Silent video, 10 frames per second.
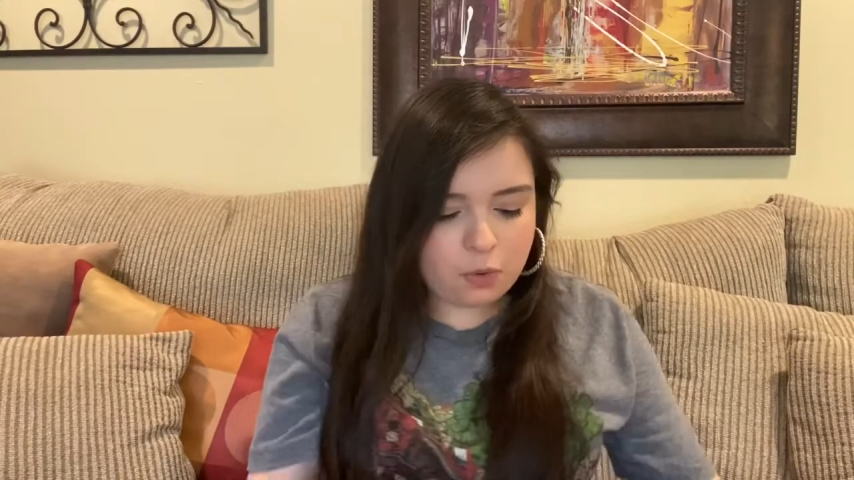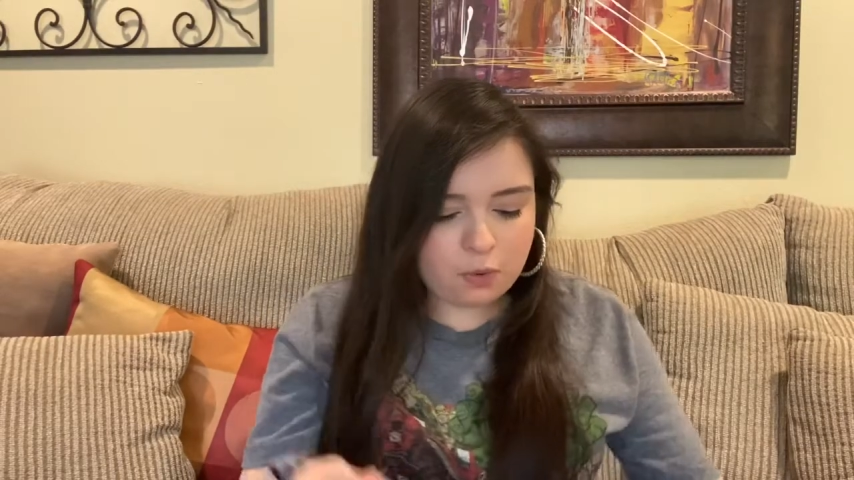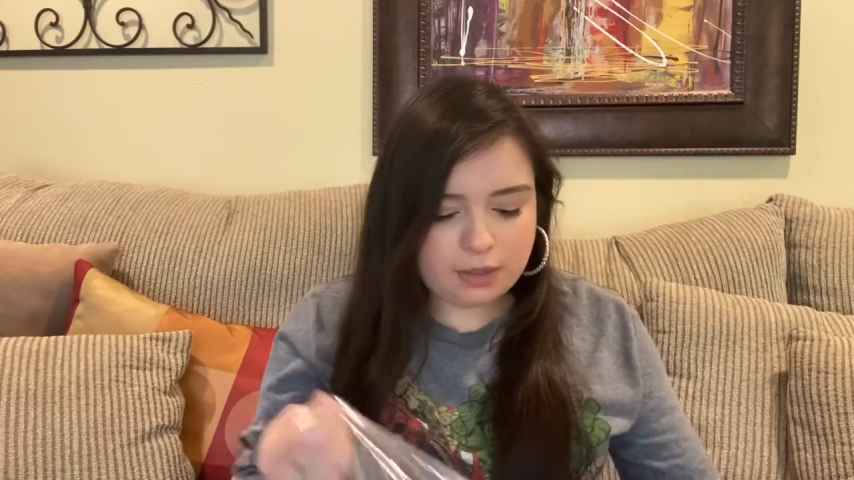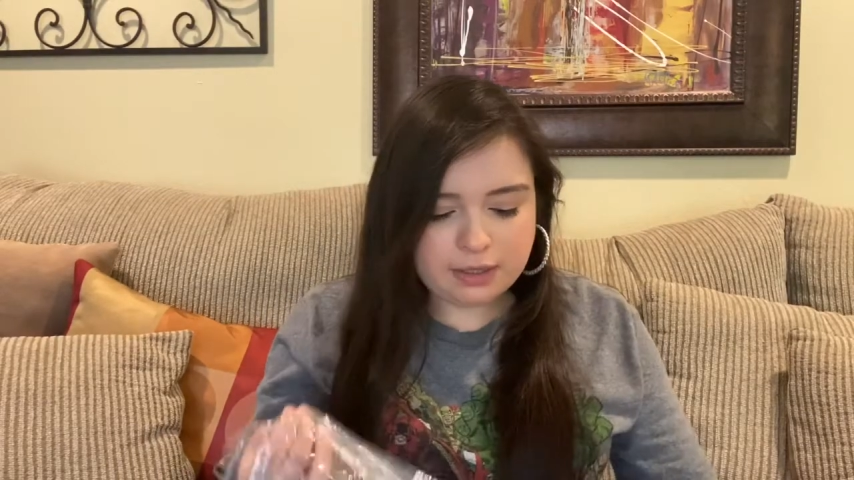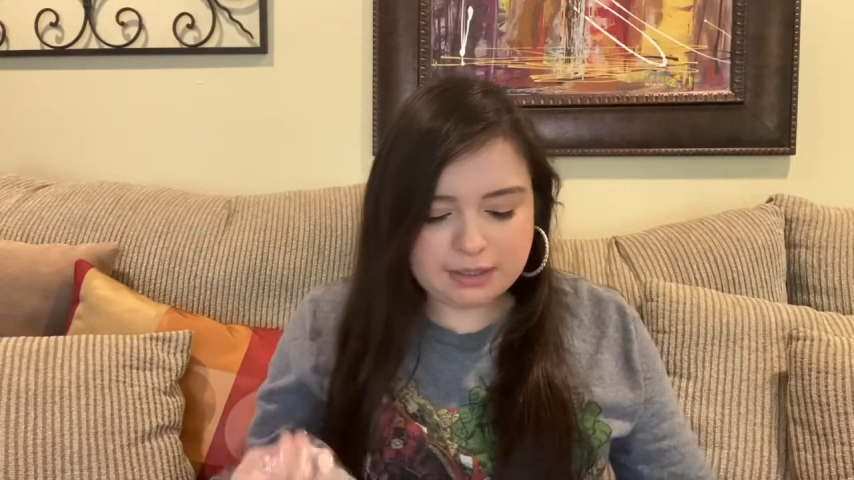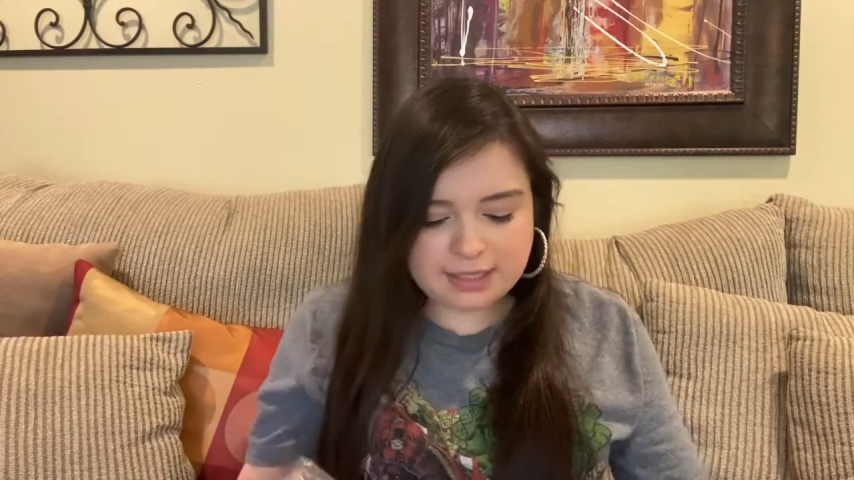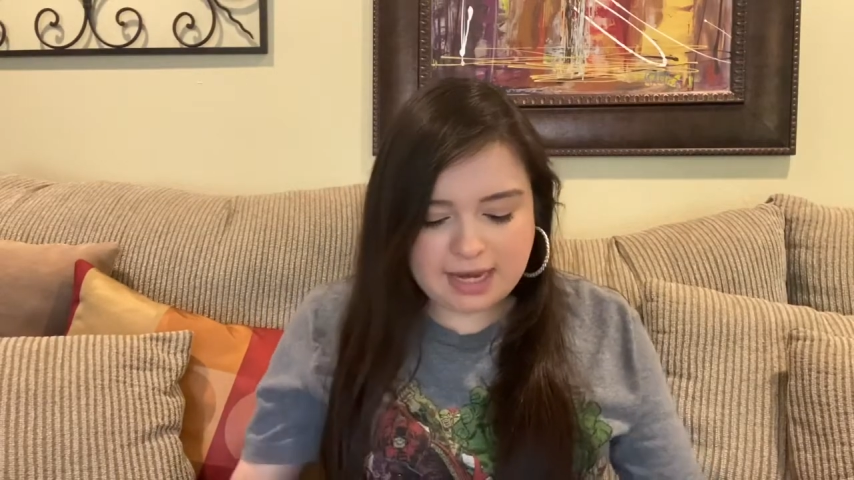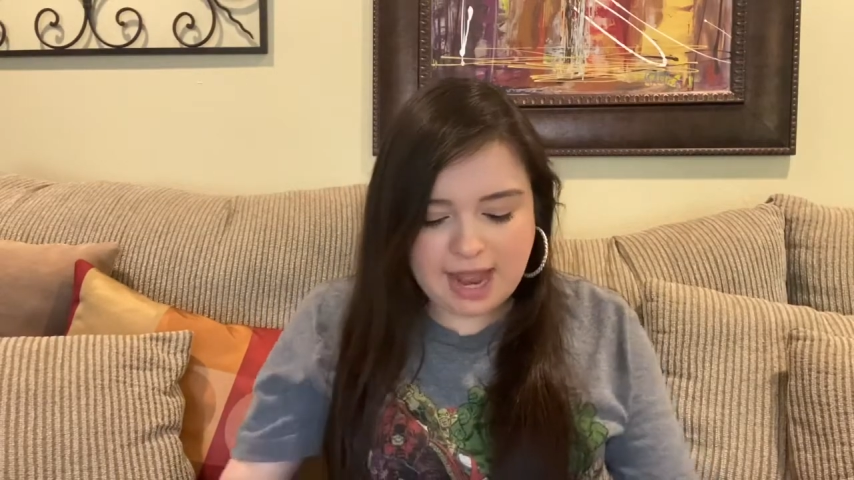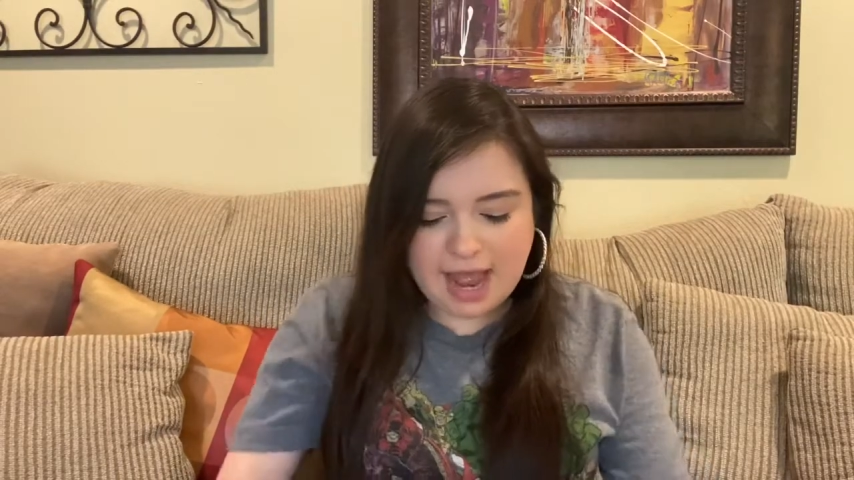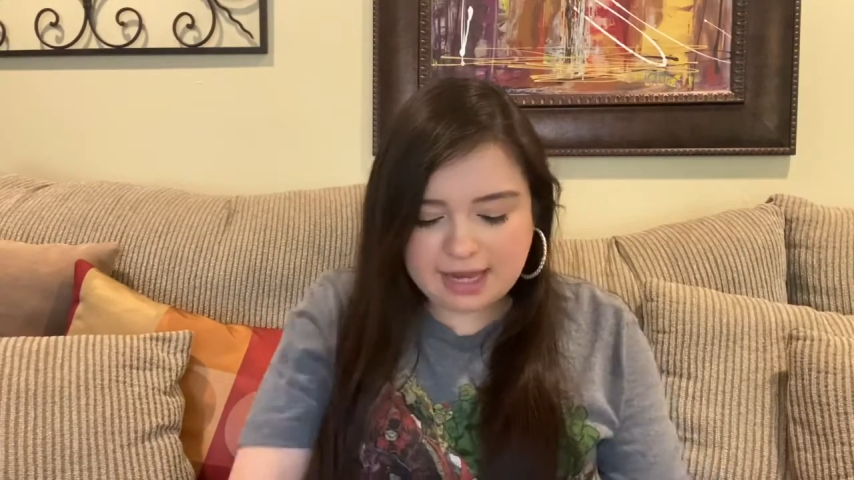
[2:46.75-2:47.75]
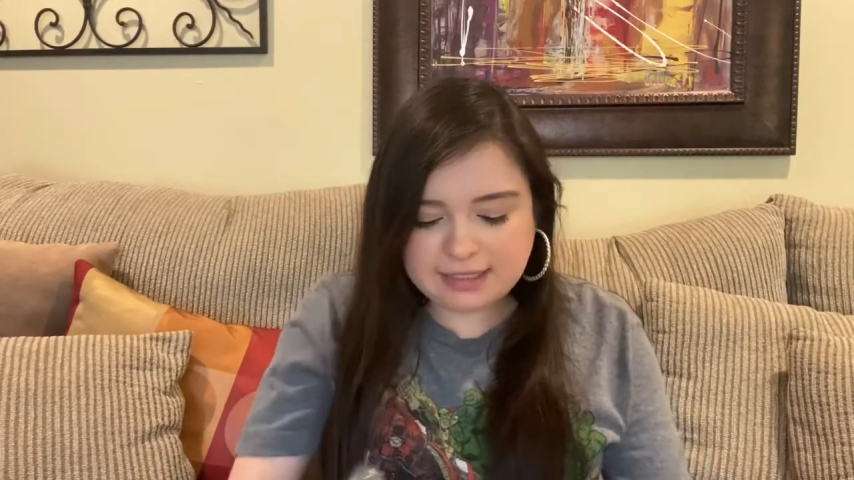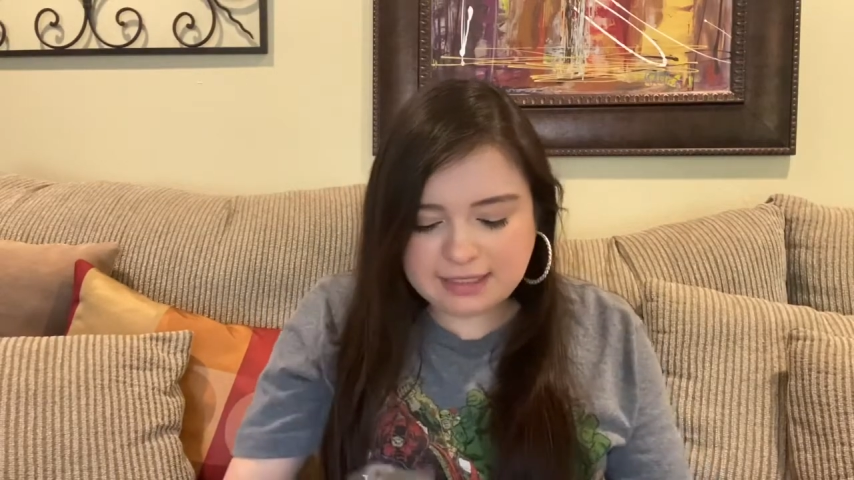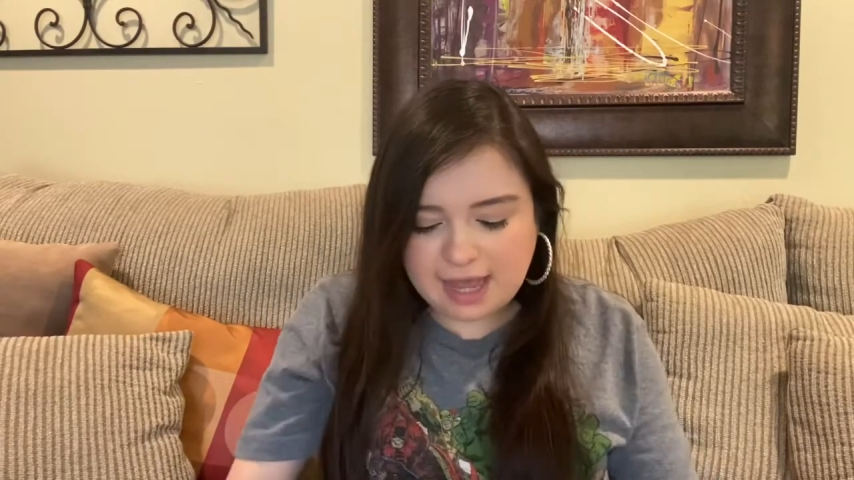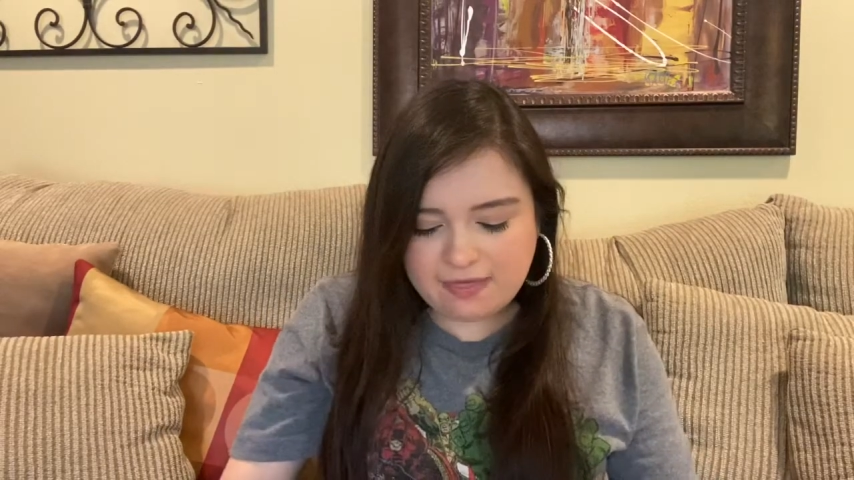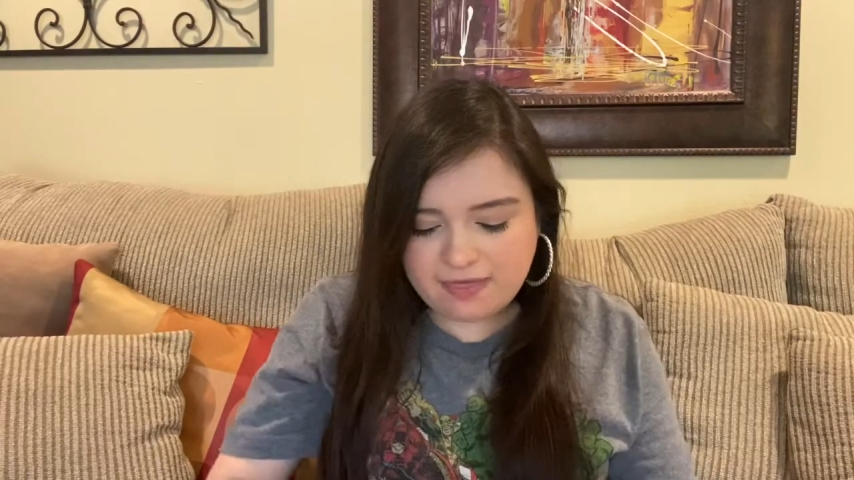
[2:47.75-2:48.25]
course I had to
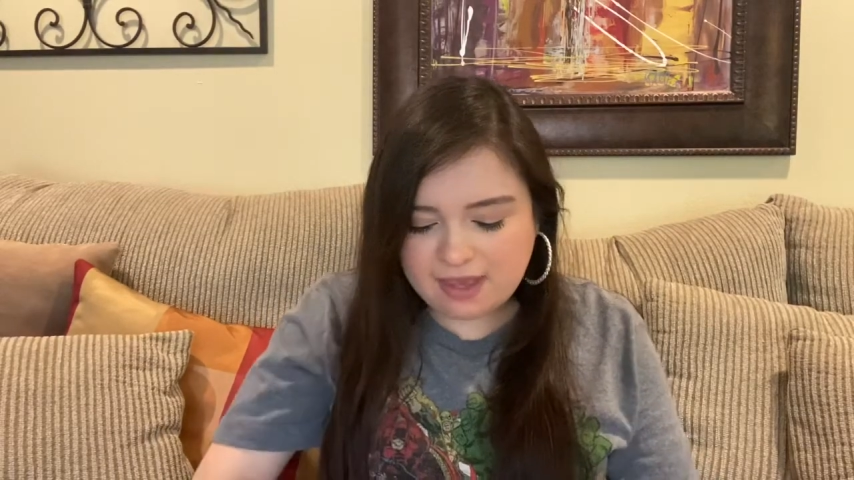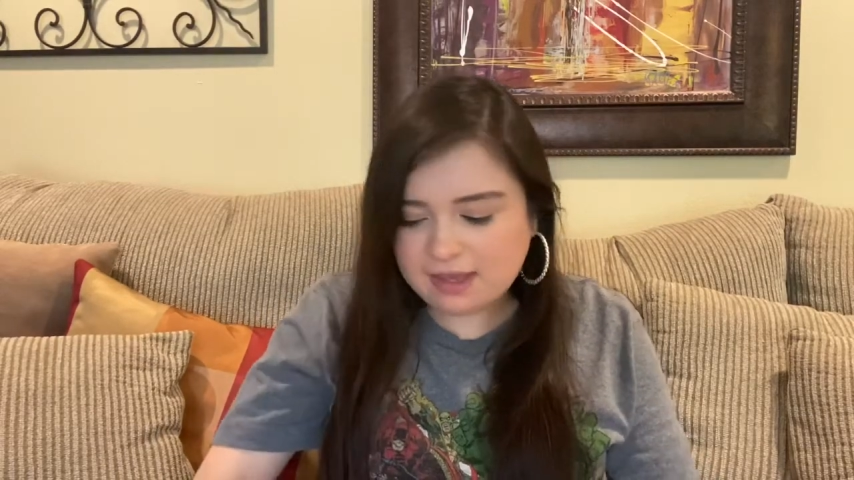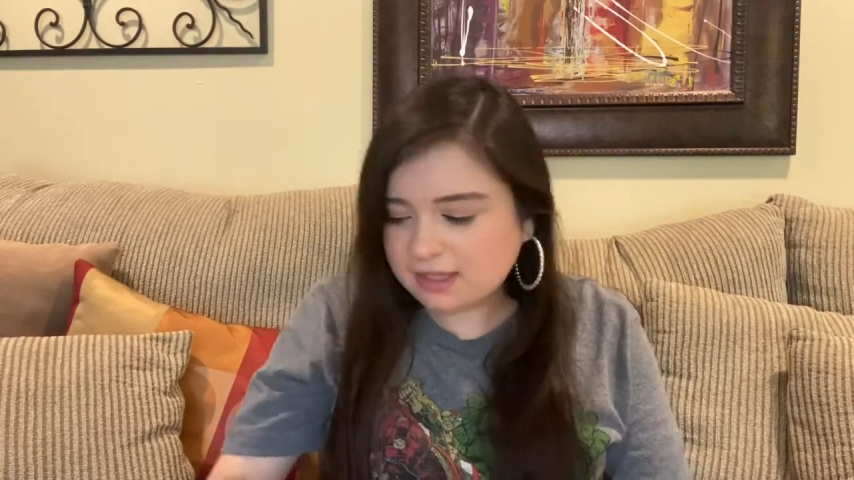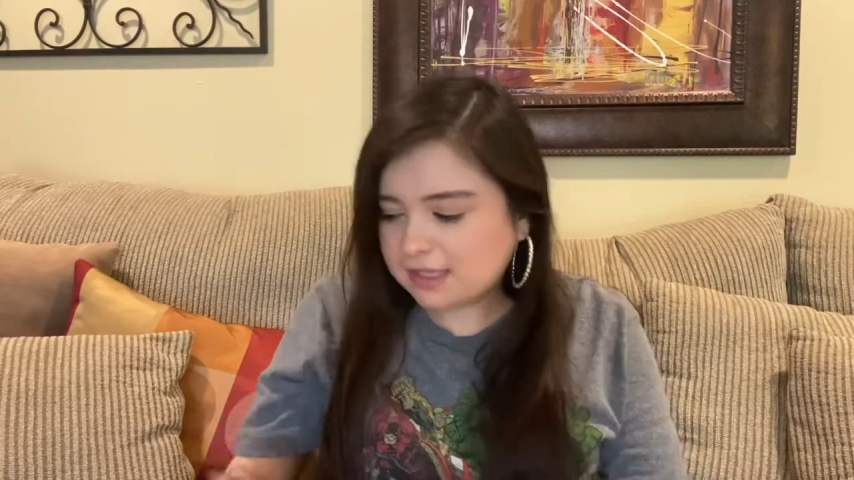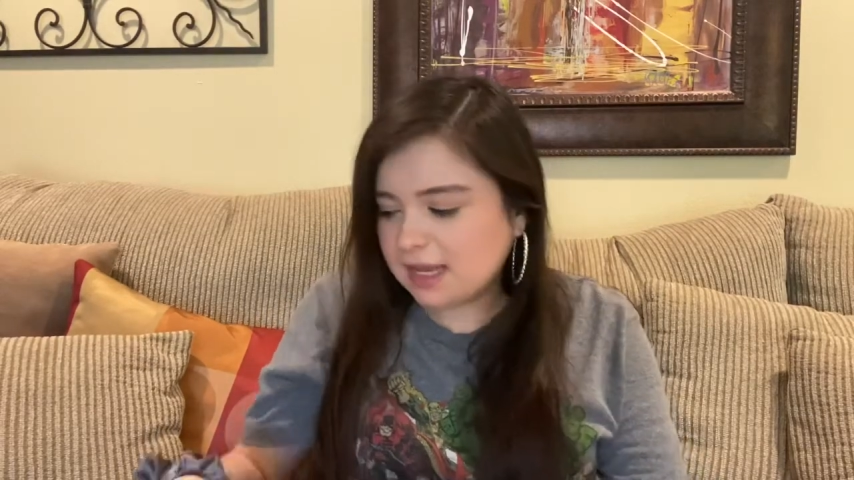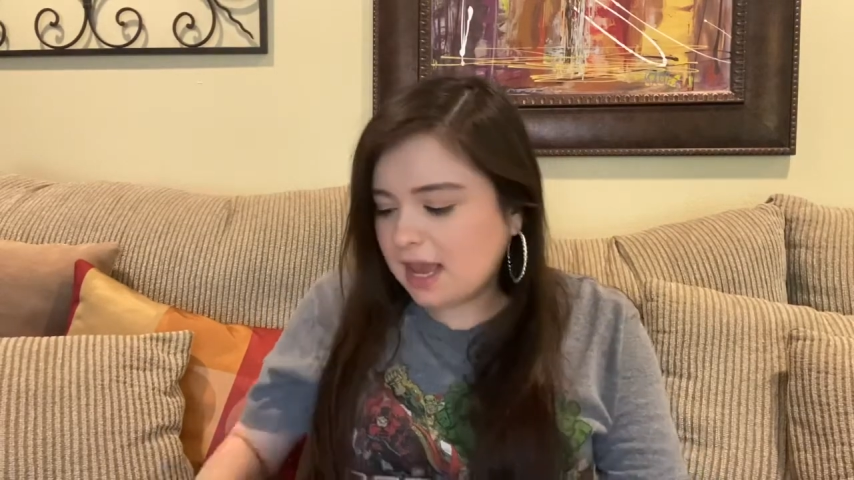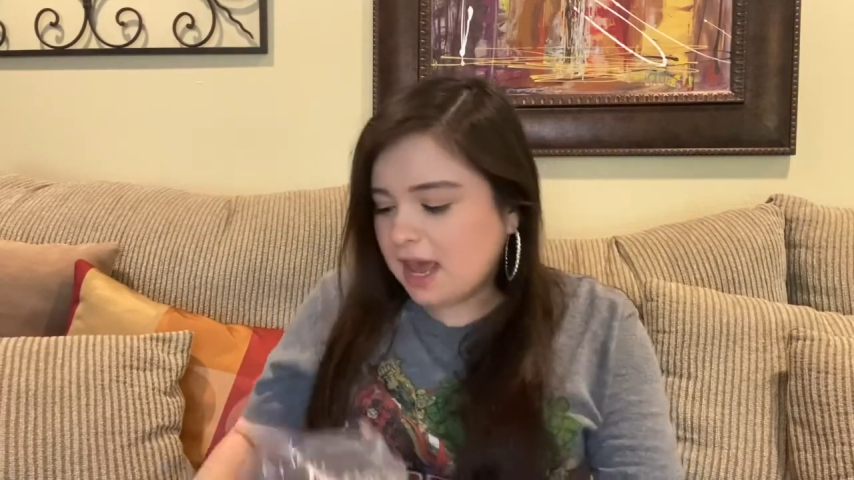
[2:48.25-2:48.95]
get this,